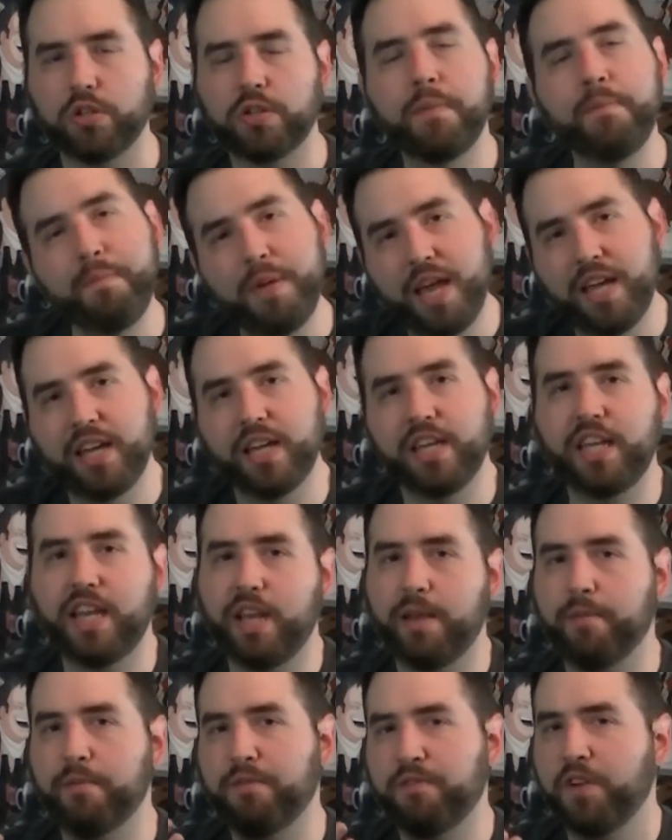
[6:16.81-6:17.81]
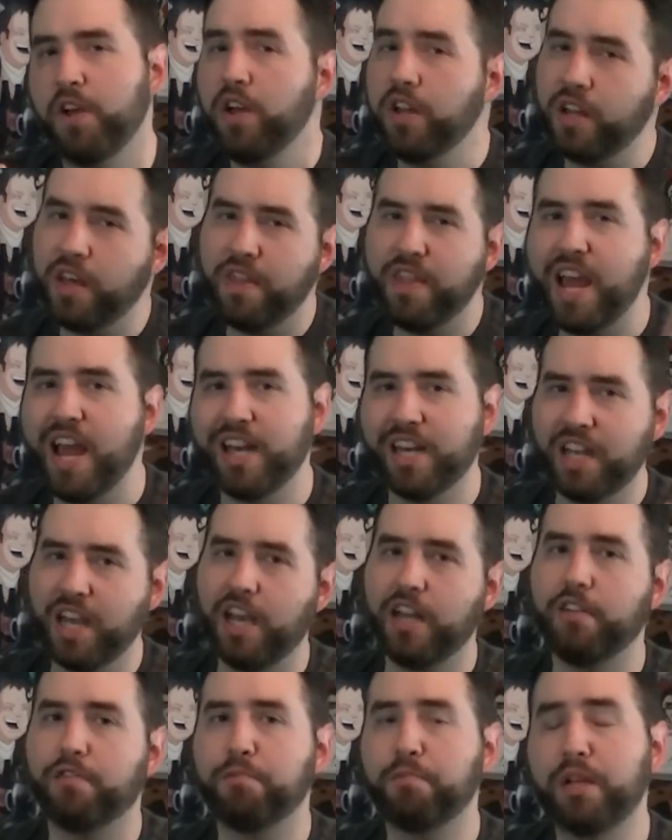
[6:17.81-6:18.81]
to make a game fun on that
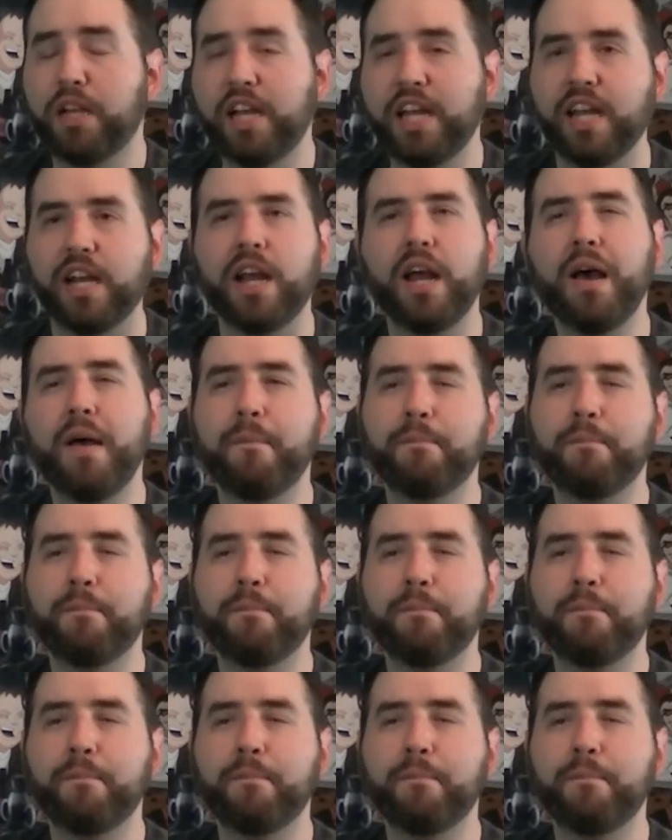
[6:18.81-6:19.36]
kind of plane.